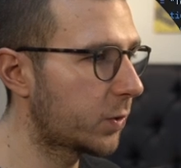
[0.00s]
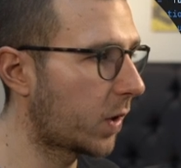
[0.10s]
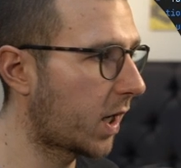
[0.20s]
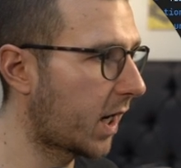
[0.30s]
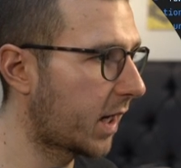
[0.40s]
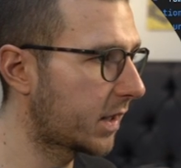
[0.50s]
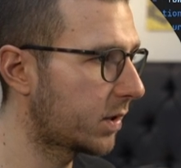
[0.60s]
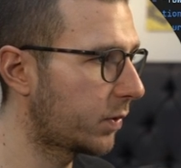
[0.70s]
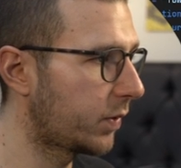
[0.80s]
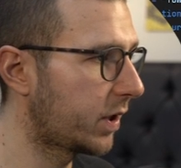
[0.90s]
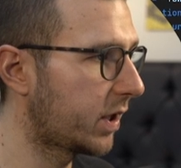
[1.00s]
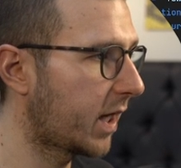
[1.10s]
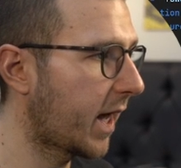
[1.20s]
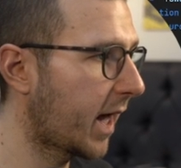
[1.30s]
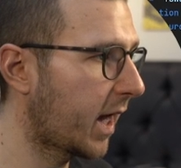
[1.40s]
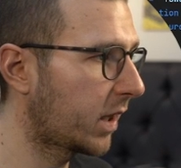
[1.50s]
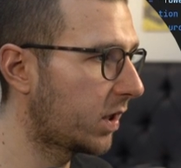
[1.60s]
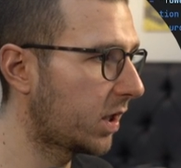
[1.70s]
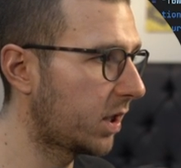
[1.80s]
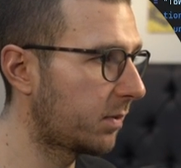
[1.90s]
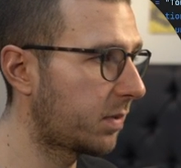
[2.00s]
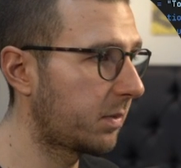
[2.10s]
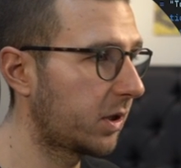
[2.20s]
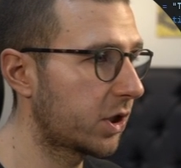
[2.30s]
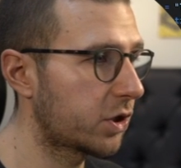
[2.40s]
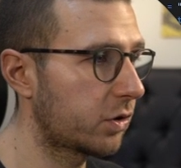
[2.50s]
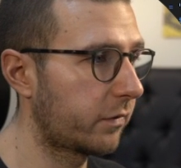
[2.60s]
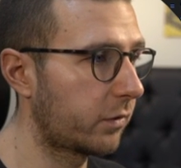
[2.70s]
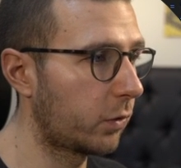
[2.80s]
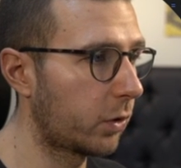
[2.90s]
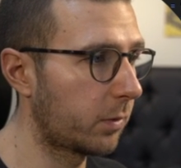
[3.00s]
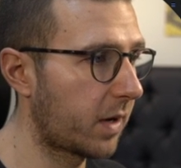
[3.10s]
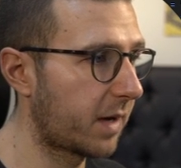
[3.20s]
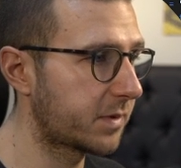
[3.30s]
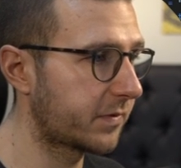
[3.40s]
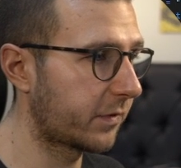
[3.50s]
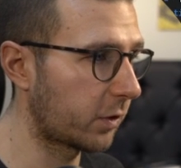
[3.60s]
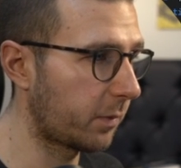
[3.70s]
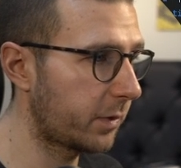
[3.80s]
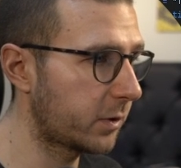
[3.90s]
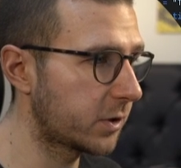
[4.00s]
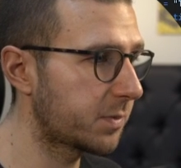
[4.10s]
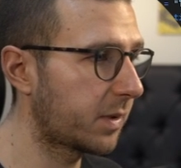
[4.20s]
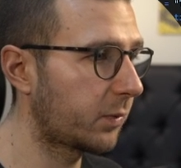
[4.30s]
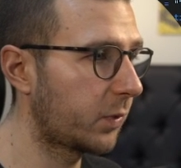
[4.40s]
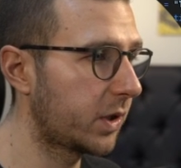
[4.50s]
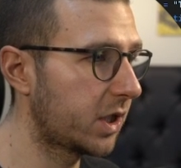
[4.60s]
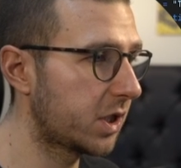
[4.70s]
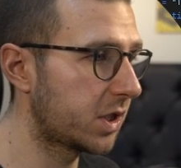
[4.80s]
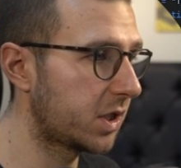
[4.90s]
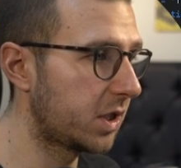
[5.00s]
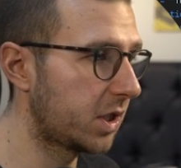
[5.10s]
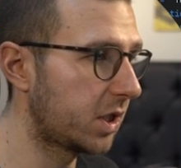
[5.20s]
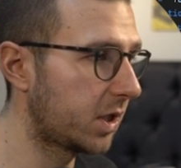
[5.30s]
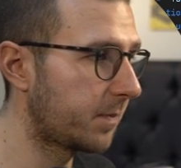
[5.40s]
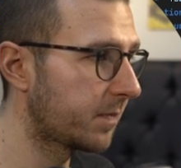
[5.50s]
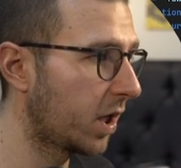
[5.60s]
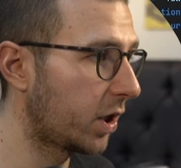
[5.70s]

to add, we had the implementation of Google Maps for Compose, but we need the